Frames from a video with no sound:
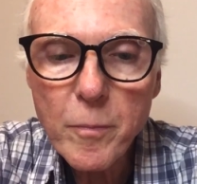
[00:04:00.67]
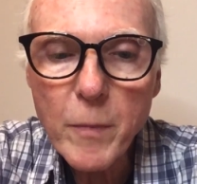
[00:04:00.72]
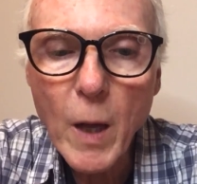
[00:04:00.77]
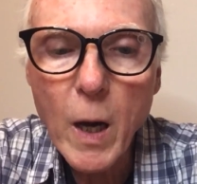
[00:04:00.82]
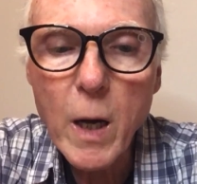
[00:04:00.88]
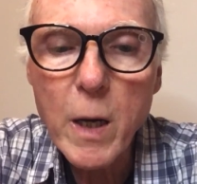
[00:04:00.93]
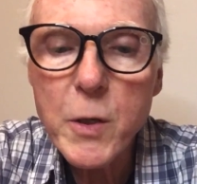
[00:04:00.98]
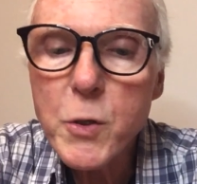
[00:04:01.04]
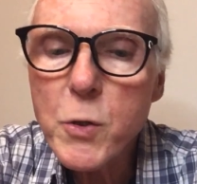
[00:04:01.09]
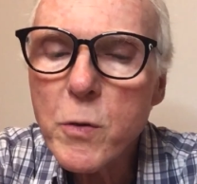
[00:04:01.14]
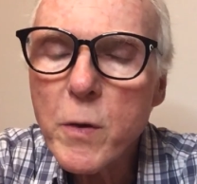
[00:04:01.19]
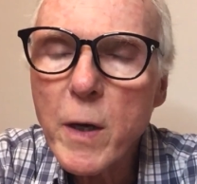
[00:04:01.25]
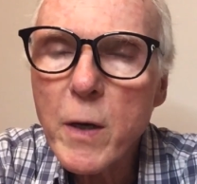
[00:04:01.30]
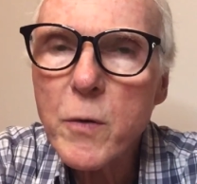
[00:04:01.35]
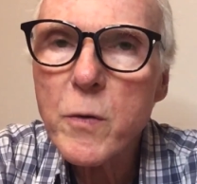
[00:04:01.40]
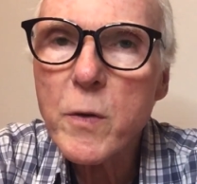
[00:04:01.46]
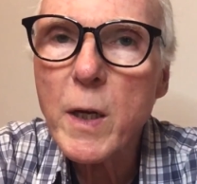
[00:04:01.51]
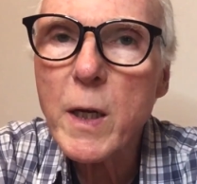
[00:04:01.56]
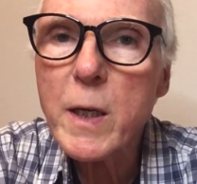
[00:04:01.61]
In
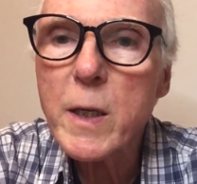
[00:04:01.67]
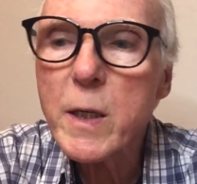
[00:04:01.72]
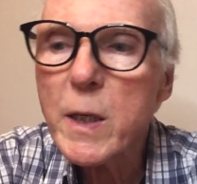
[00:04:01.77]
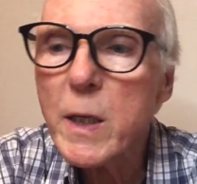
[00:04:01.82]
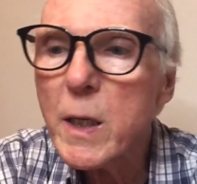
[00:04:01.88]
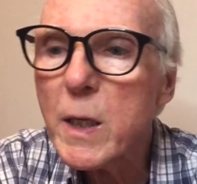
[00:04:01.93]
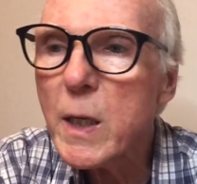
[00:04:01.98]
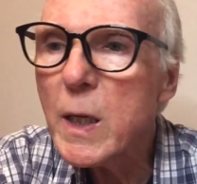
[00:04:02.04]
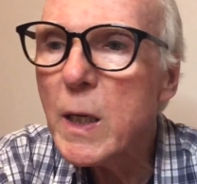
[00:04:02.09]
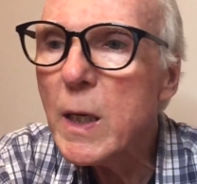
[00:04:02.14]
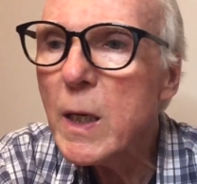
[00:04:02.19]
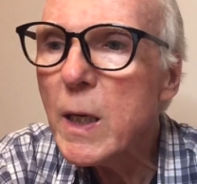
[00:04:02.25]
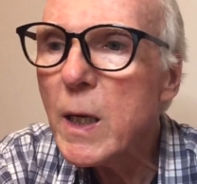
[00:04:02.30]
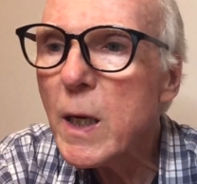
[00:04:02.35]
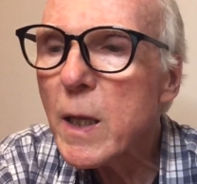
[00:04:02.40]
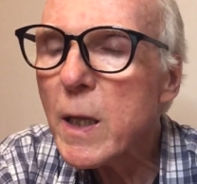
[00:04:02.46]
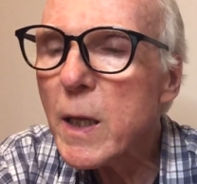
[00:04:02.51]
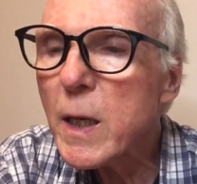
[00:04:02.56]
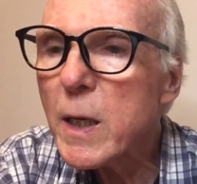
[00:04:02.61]
2018,
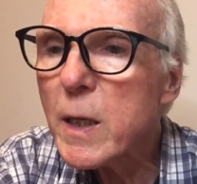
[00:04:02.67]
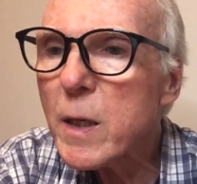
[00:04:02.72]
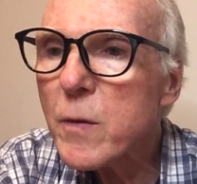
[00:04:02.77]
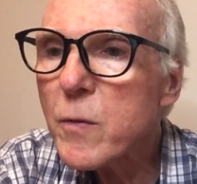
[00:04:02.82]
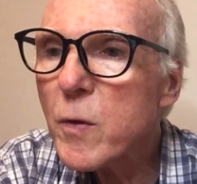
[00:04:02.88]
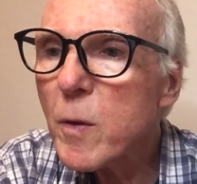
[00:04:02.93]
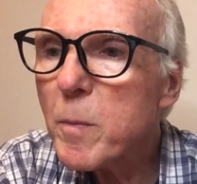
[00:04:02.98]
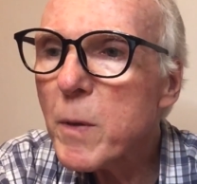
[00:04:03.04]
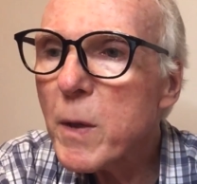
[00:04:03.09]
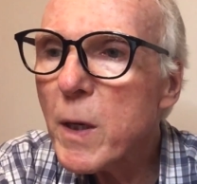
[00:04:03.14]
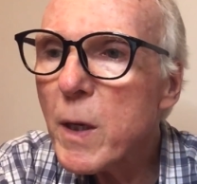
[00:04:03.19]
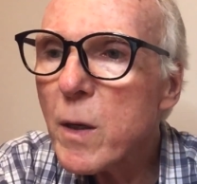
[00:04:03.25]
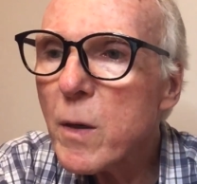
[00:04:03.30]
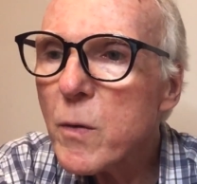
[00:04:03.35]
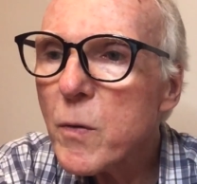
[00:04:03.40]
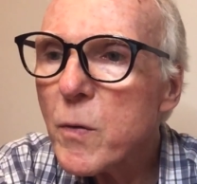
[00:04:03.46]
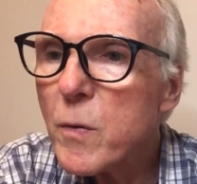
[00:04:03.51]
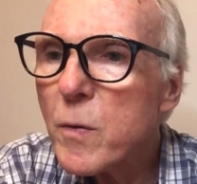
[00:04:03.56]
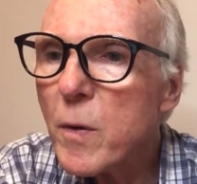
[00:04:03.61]
they did something
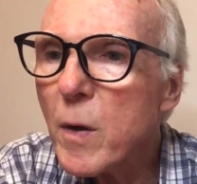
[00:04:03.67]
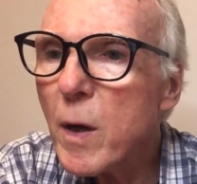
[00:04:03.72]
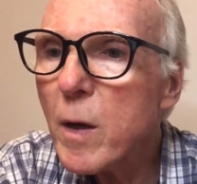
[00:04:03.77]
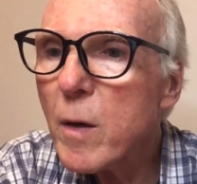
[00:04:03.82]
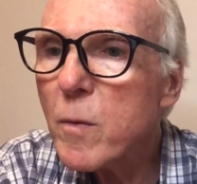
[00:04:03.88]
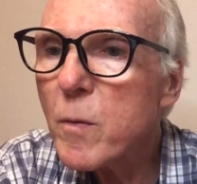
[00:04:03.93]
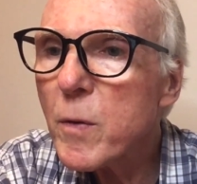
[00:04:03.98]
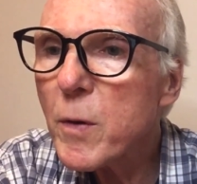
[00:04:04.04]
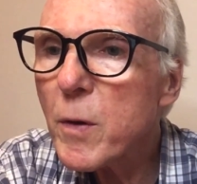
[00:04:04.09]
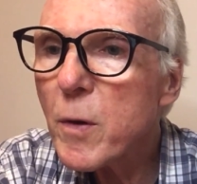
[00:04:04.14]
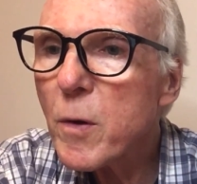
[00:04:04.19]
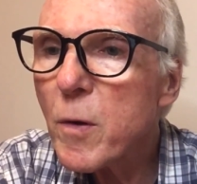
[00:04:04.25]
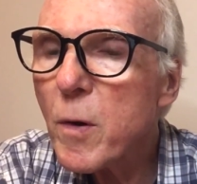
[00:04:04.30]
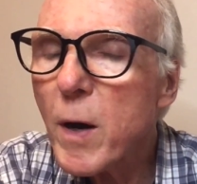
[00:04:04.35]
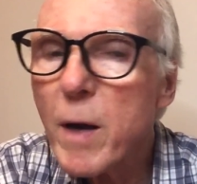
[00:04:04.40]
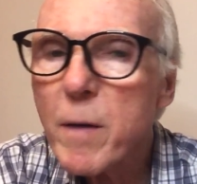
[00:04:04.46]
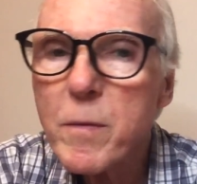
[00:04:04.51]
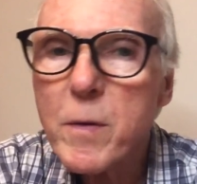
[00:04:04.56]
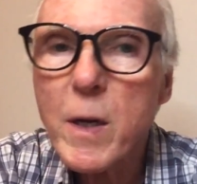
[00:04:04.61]
else with their
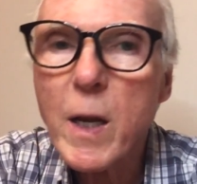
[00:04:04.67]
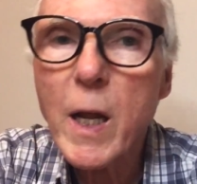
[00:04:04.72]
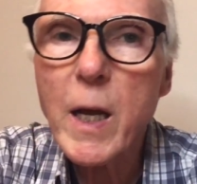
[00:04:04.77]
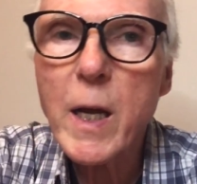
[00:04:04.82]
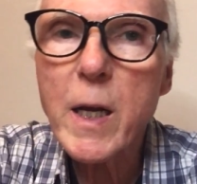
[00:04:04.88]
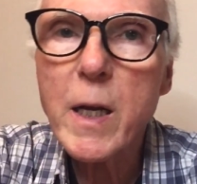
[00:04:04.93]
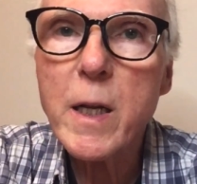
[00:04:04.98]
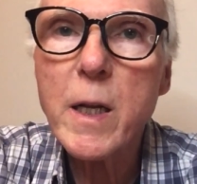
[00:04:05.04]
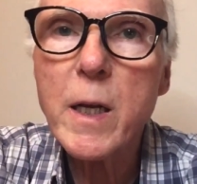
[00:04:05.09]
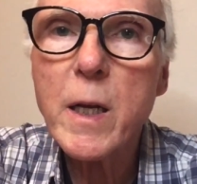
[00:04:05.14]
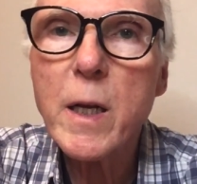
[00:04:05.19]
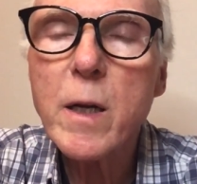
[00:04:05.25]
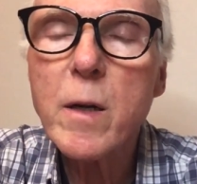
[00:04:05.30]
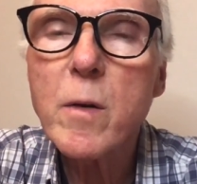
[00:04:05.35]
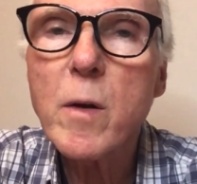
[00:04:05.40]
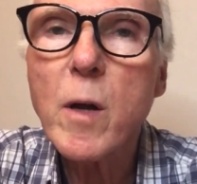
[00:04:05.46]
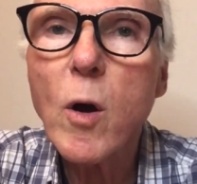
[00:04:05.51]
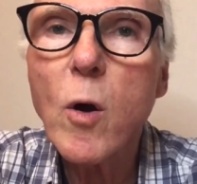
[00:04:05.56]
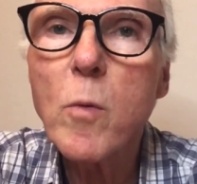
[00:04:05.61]
craft line. They
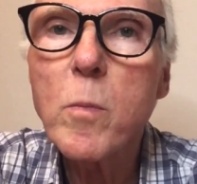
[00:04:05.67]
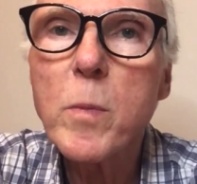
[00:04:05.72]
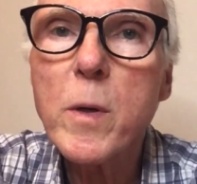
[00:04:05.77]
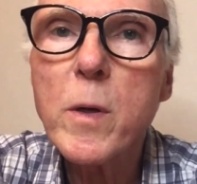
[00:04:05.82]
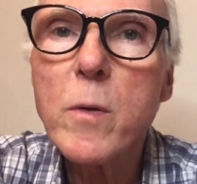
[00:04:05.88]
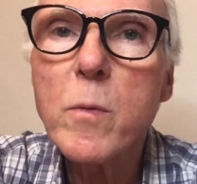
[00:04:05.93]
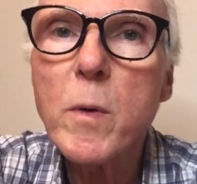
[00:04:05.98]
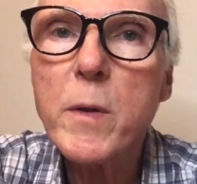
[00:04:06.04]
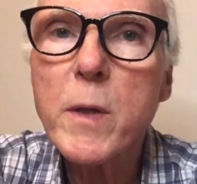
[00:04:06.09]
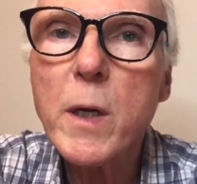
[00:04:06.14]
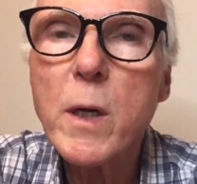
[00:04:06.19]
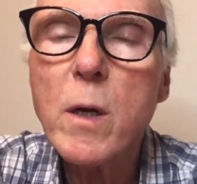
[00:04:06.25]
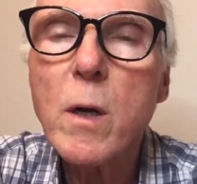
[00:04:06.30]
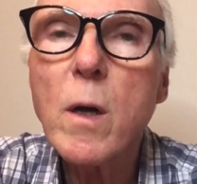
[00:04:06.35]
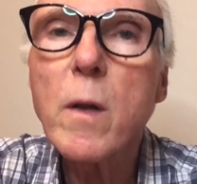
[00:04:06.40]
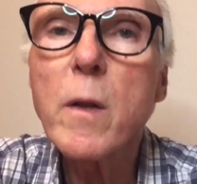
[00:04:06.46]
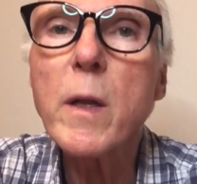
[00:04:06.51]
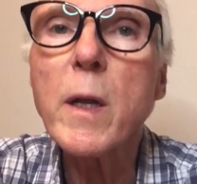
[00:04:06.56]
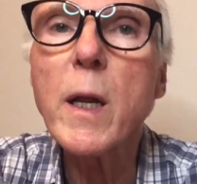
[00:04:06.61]
opened what they
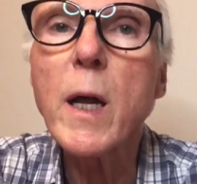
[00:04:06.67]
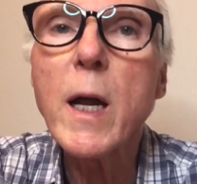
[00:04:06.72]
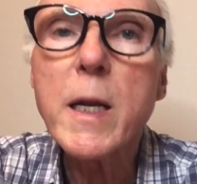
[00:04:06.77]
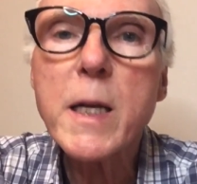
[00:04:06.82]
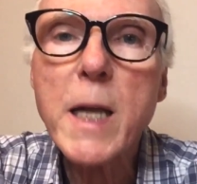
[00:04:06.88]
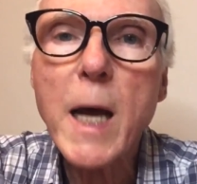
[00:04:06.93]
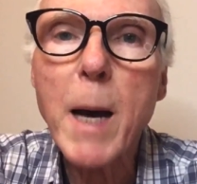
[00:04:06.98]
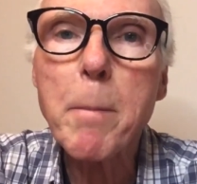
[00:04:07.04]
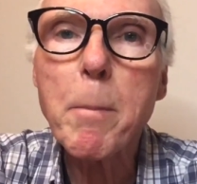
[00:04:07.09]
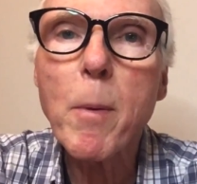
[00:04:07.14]
call the Tap